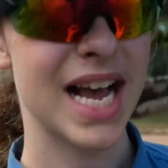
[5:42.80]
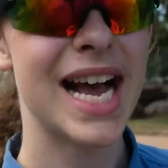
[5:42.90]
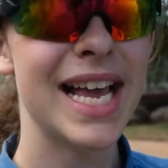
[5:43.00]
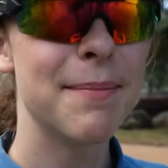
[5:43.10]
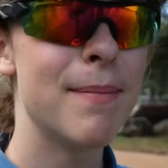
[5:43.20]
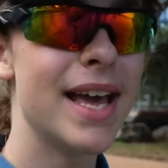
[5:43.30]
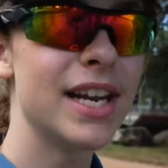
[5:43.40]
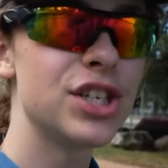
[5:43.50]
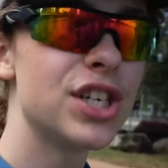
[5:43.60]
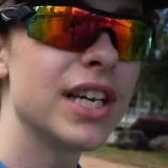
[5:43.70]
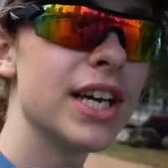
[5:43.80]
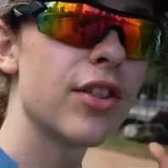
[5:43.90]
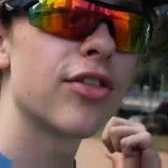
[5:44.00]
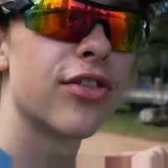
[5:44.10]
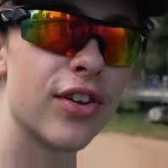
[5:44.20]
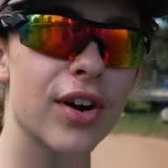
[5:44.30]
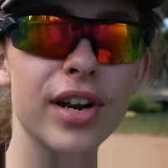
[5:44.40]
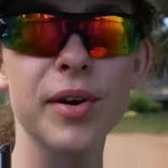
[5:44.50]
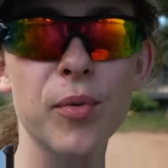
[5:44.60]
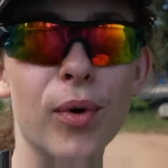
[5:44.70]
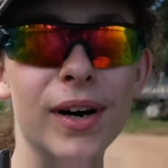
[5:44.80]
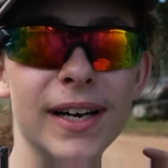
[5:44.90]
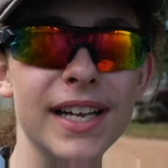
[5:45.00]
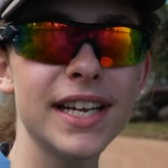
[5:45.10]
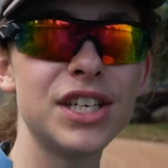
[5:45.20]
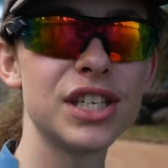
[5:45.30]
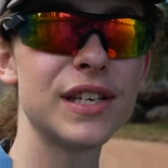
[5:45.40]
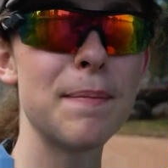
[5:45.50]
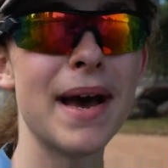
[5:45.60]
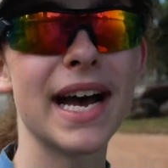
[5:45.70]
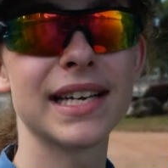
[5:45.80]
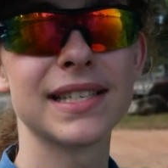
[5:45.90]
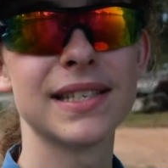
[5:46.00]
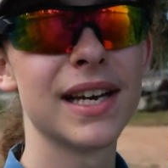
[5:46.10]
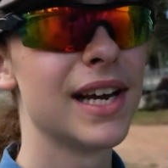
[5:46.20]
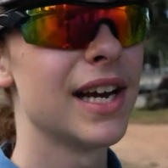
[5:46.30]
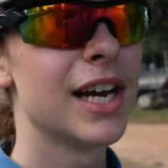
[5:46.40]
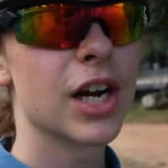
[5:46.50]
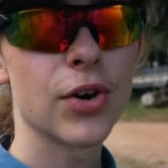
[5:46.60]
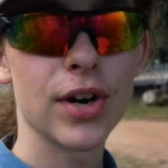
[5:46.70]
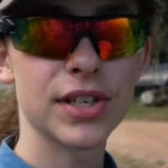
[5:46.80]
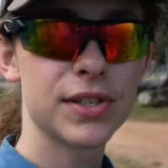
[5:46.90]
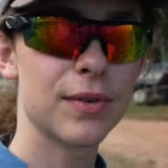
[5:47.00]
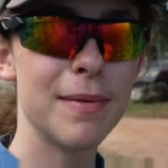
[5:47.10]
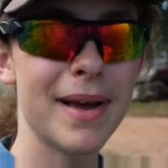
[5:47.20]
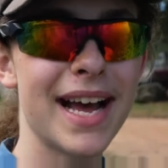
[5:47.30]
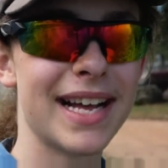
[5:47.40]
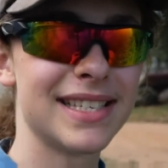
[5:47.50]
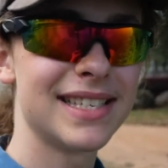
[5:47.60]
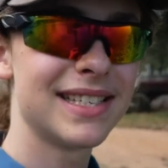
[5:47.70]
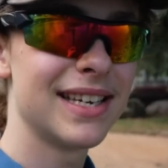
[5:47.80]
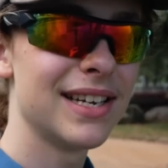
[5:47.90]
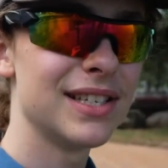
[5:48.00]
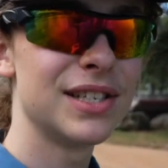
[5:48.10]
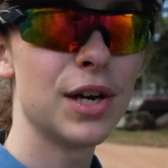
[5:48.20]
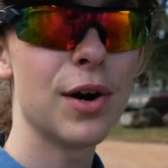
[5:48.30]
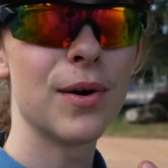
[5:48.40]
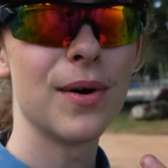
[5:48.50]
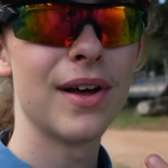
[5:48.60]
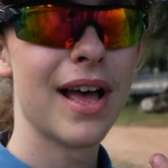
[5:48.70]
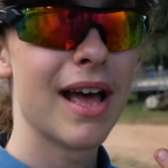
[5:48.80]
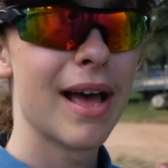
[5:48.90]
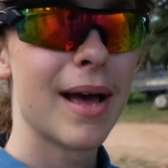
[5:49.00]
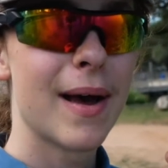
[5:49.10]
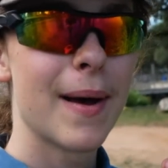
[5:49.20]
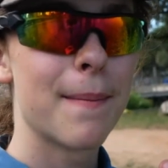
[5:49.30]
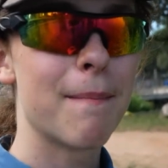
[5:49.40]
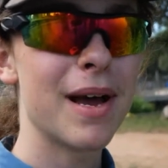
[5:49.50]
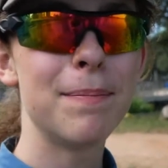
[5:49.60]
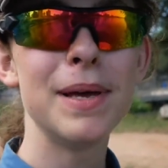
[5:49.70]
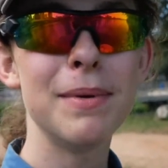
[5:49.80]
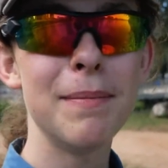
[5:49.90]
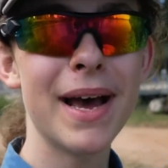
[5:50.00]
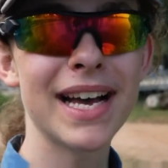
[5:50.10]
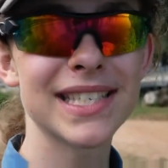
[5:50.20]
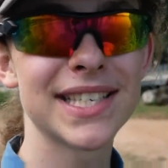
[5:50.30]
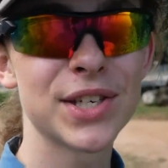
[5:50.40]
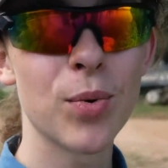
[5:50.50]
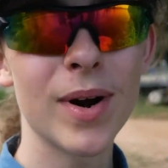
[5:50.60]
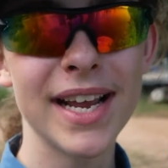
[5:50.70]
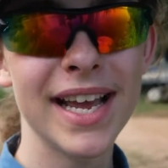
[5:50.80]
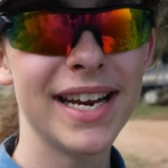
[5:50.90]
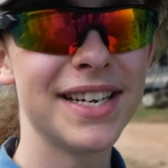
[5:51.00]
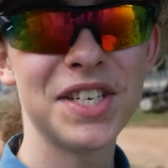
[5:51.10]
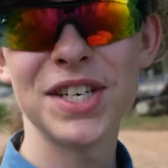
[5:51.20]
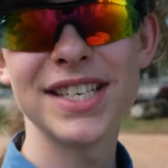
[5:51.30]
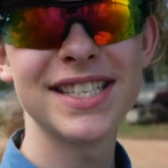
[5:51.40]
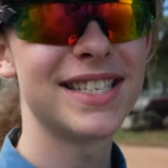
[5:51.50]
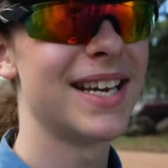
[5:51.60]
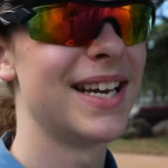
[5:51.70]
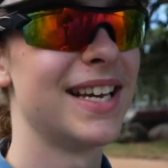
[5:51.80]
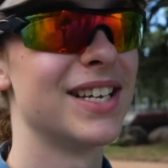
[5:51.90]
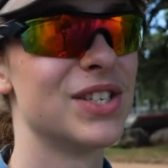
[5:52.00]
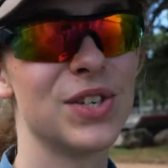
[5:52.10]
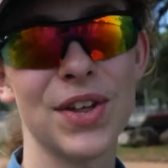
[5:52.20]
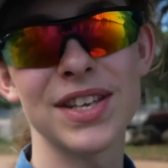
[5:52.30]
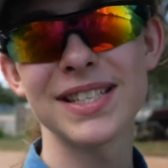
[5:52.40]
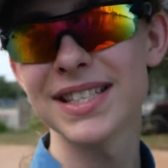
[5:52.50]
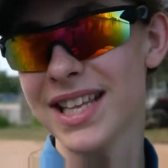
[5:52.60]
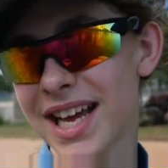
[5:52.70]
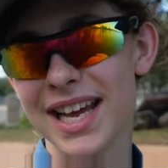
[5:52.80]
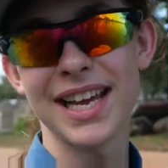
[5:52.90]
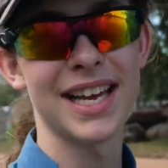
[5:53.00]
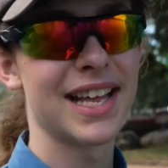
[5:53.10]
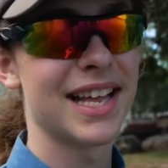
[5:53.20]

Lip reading: I managed to get 31 inches of bass across 3 bass. So my PB bass is 28 inches. So this is like